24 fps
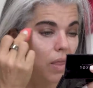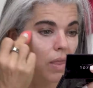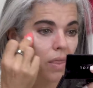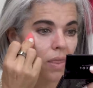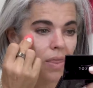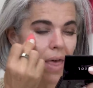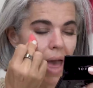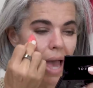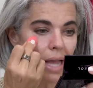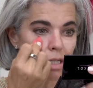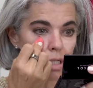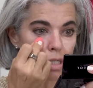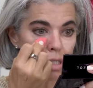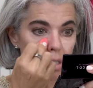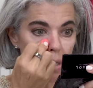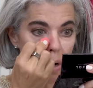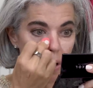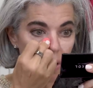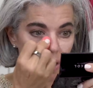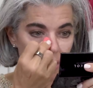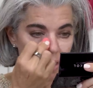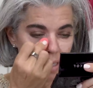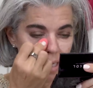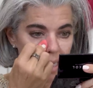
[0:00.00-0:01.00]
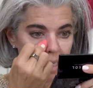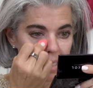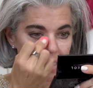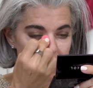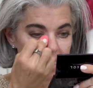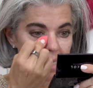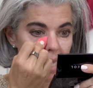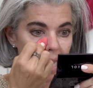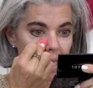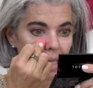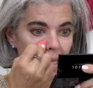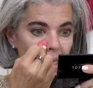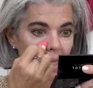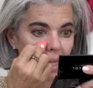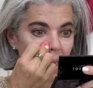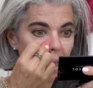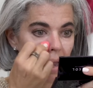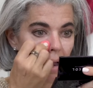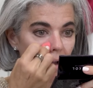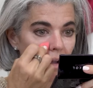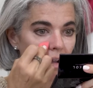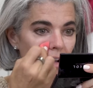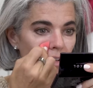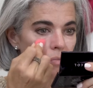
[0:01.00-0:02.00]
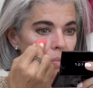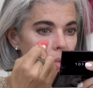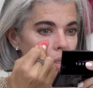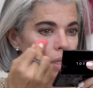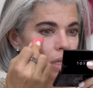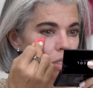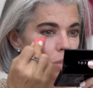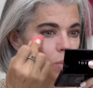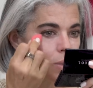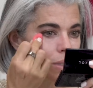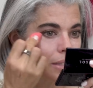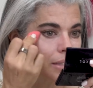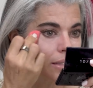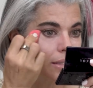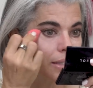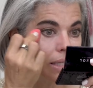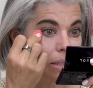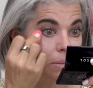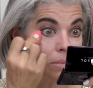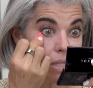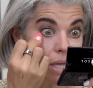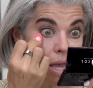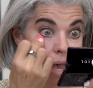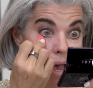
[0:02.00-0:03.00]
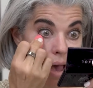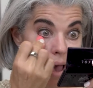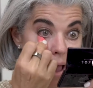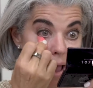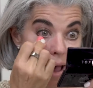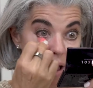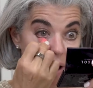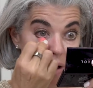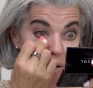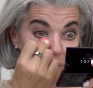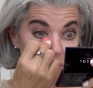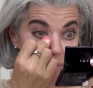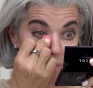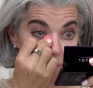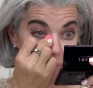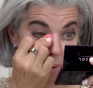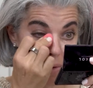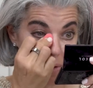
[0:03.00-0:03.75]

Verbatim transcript: that darkness taken care of, because we seem to have